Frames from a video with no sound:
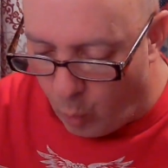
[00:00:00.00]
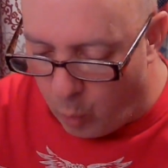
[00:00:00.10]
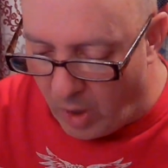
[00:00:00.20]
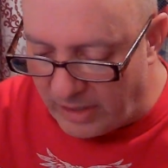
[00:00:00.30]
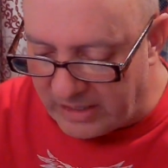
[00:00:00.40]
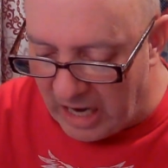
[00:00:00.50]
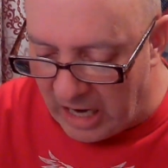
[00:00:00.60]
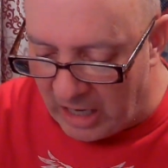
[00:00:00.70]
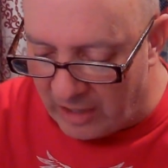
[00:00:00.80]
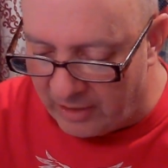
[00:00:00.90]
What
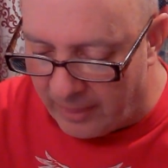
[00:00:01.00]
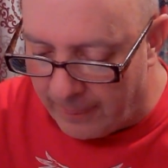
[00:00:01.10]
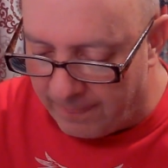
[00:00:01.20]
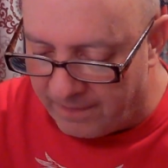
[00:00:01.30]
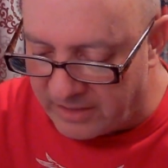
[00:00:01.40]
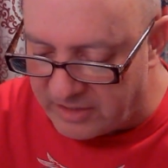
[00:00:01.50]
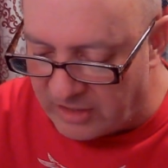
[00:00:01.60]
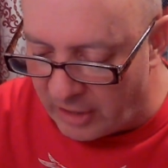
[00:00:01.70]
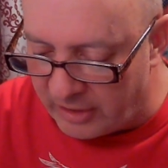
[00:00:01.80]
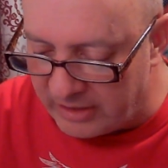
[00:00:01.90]
are the
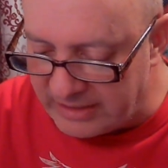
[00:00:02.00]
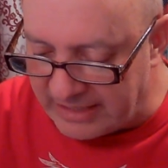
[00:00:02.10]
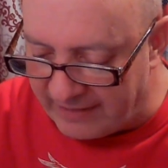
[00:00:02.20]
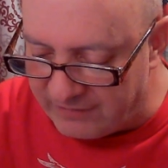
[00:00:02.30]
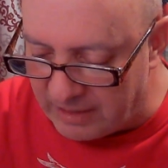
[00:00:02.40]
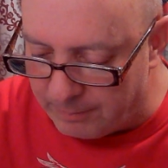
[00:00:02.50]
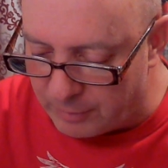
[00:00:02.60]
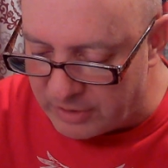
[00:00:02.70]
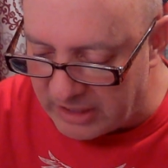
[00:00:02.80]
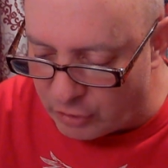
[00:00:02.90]
starting safety
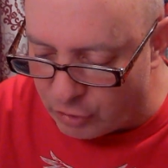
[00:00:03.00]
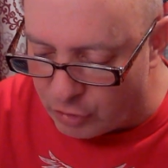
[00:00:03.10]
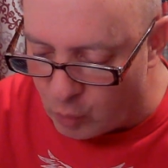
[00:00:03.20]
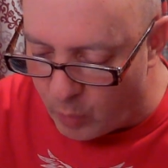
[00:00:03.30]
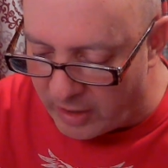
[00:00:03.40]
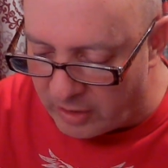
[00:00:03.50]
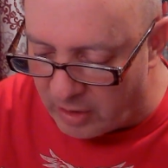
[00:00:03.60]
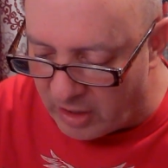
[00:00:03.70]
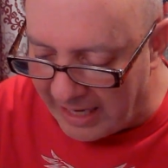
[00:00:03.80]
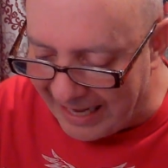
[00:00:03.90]
procedures
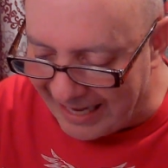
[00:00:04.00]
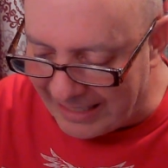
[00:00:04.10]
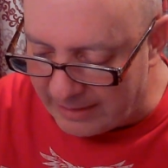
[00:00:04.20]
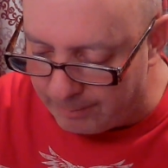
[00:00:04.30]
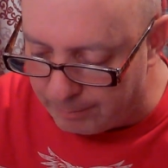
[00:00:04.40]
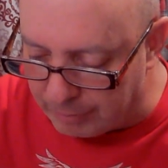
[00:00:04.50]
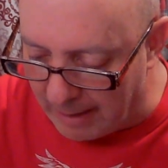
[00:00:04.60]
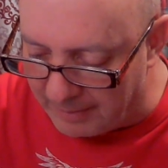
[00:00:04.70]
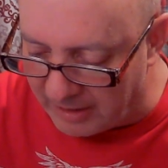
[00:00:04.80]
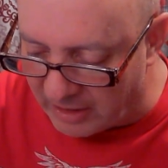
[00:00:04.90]
when hand
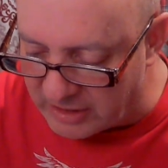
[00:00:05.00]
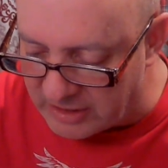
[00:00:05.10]
propping a